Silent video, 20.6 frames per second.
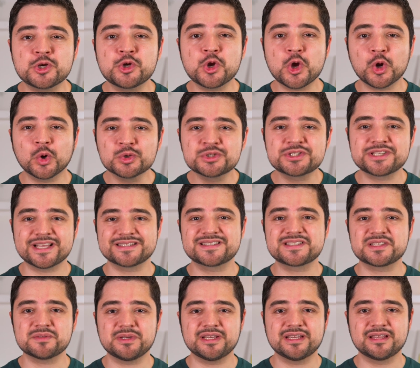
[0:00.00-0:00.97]
no sense
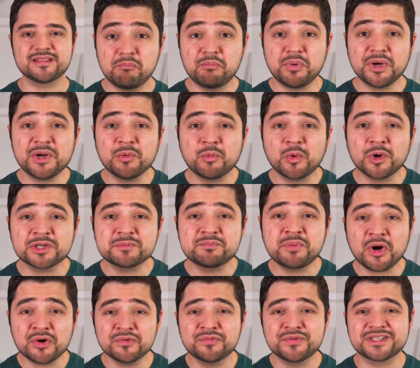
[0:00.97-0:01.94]
to me, but it
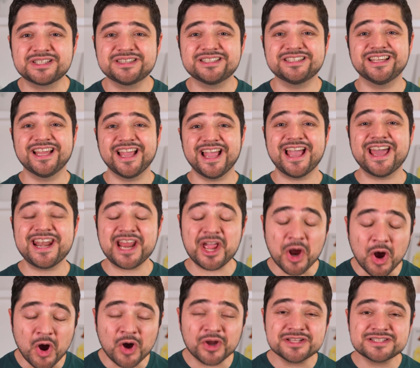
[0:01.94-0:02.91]
worked perfectly, and
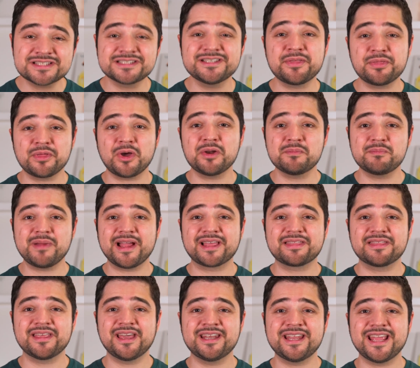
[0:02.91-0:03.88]
I honestly thought
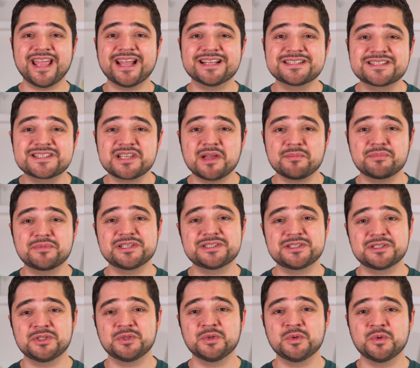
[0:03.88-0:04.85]
back then it had something
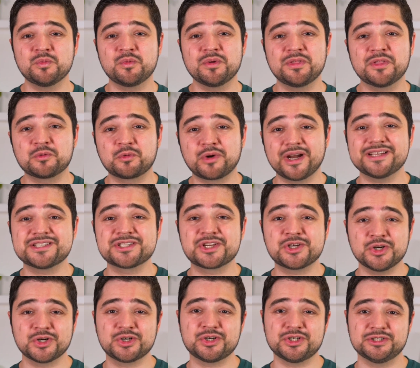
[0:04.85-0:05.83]
to do with the rice
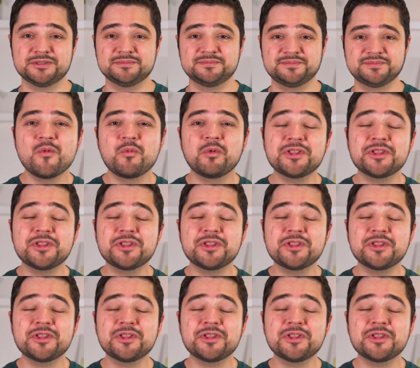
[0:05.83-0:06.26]
cooker.